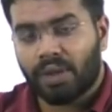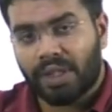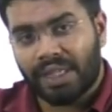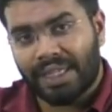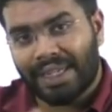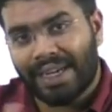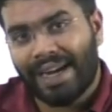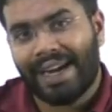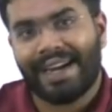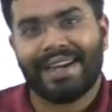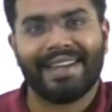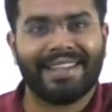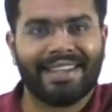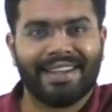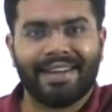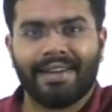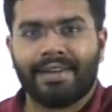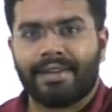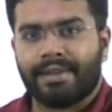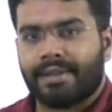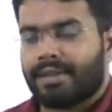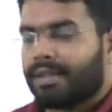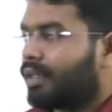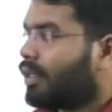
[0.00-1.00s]

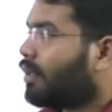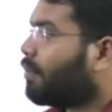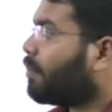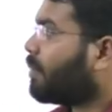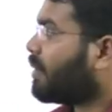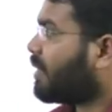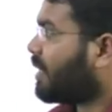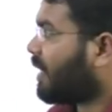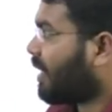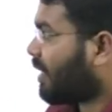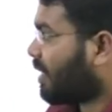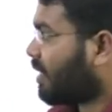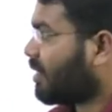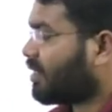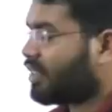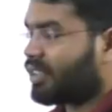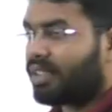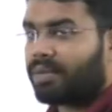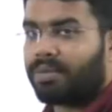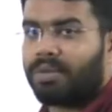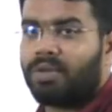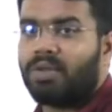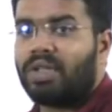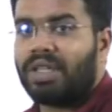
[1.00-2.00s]
eradicate
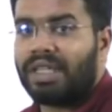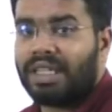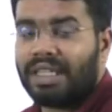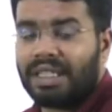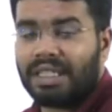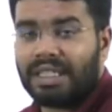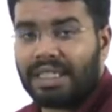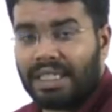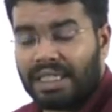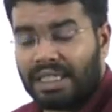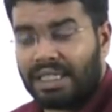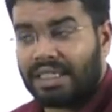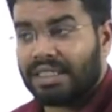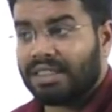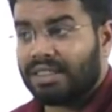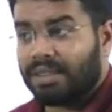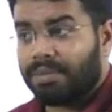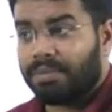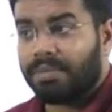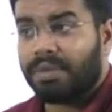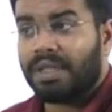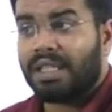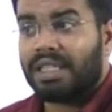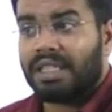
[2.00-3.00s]
terrorism or
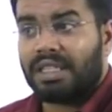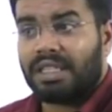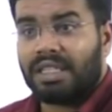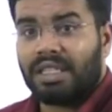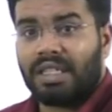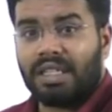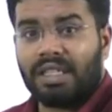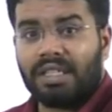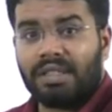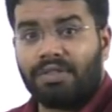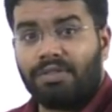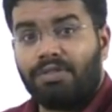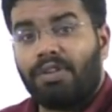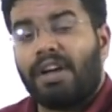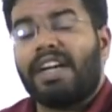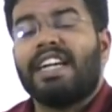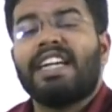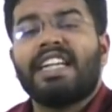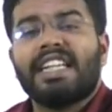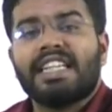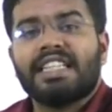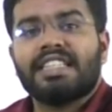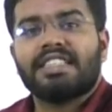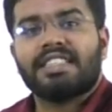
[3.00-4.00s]
terrorism
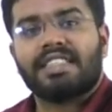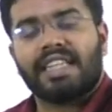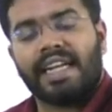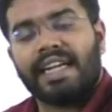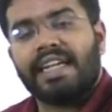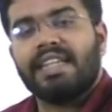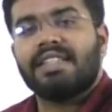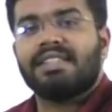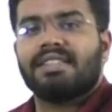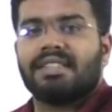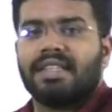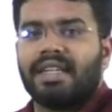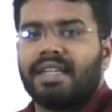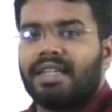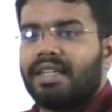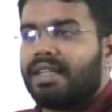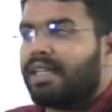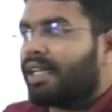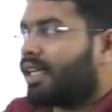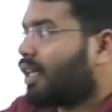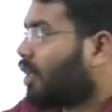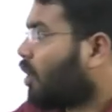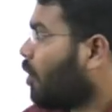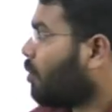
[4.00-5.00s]
funding states and
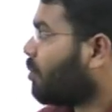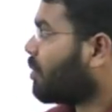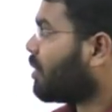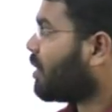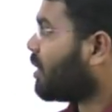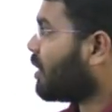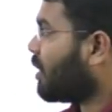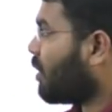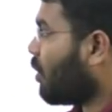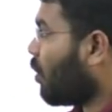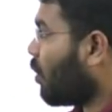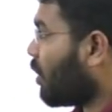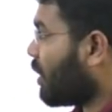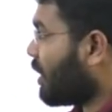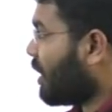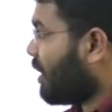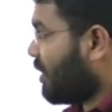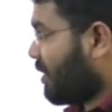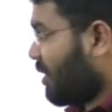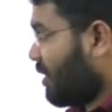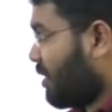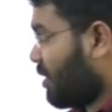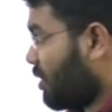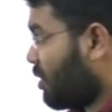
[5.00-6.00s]
economic
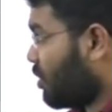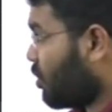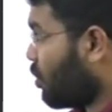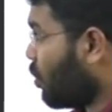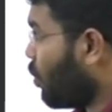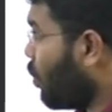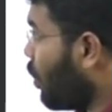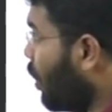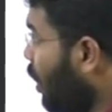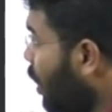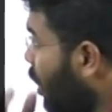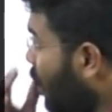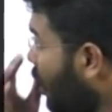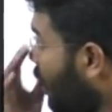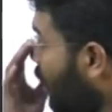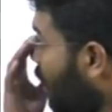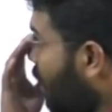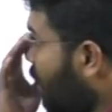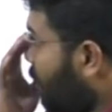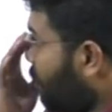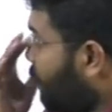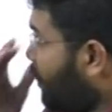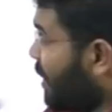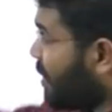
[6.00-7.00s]
organizations. So,
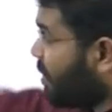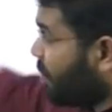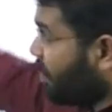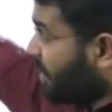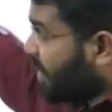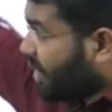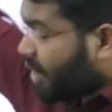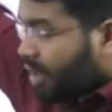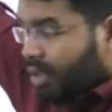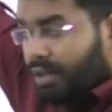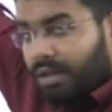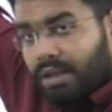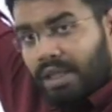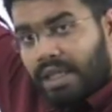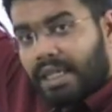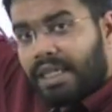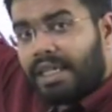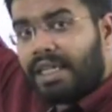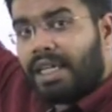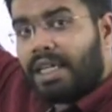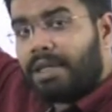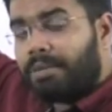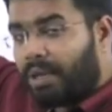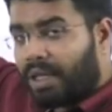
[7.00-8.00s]
Peace Mission,
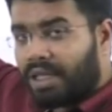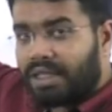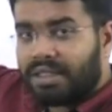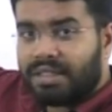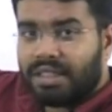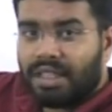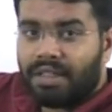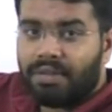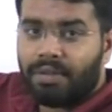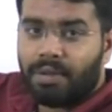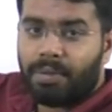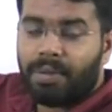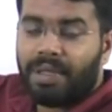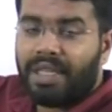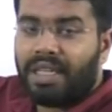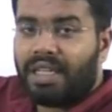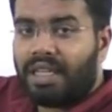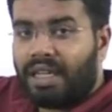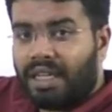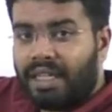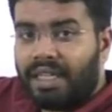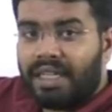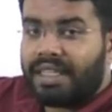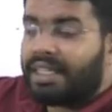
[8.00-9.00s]
India and Pakistan will be
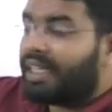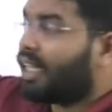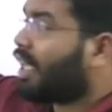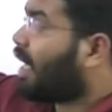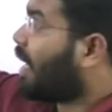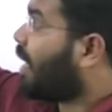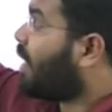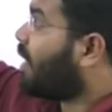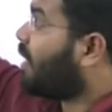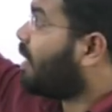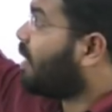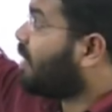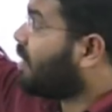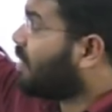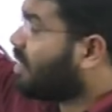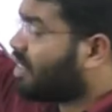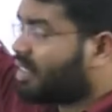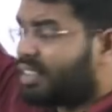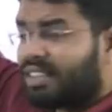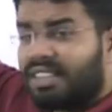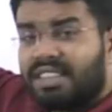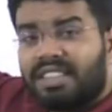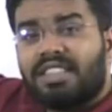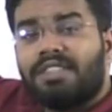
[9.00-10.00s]
conducting, and
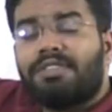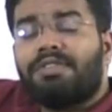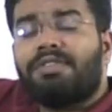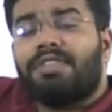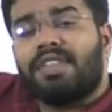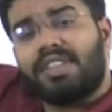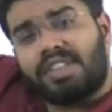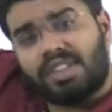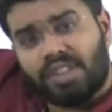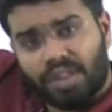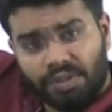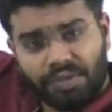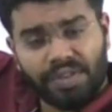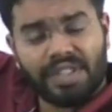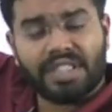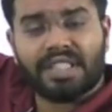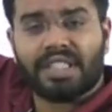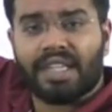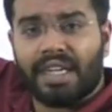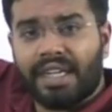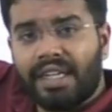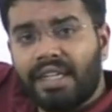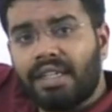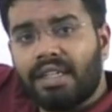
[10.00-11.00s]
this is the first of its
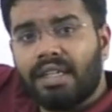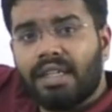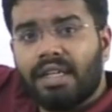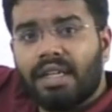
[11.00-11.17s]
kind.